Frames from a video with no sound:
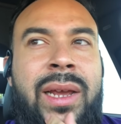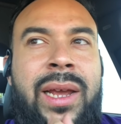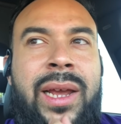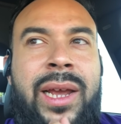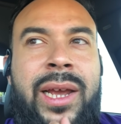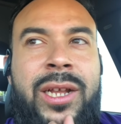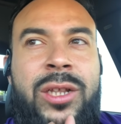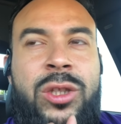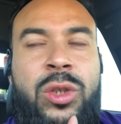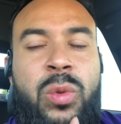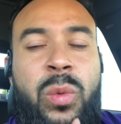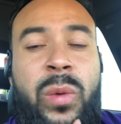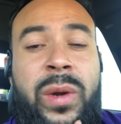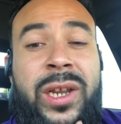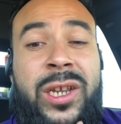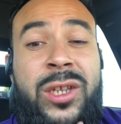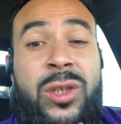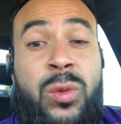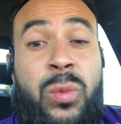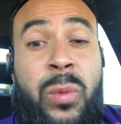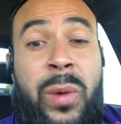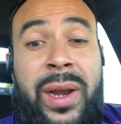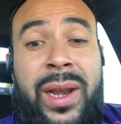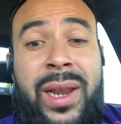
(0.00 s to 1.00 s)
in
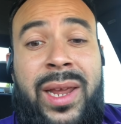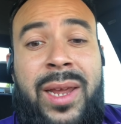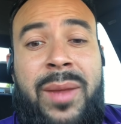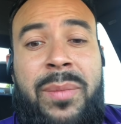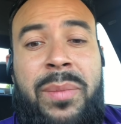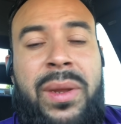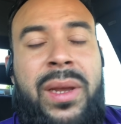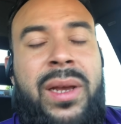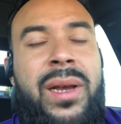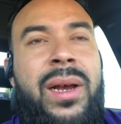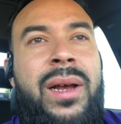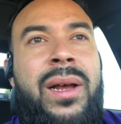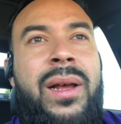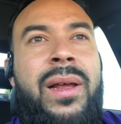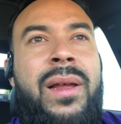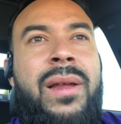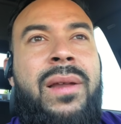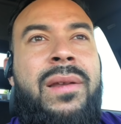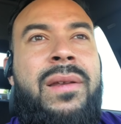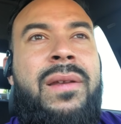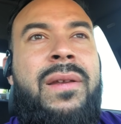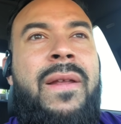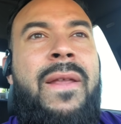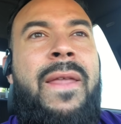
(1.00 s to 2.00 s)
2020,
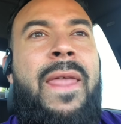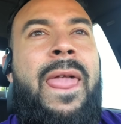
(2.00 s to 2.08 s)
because,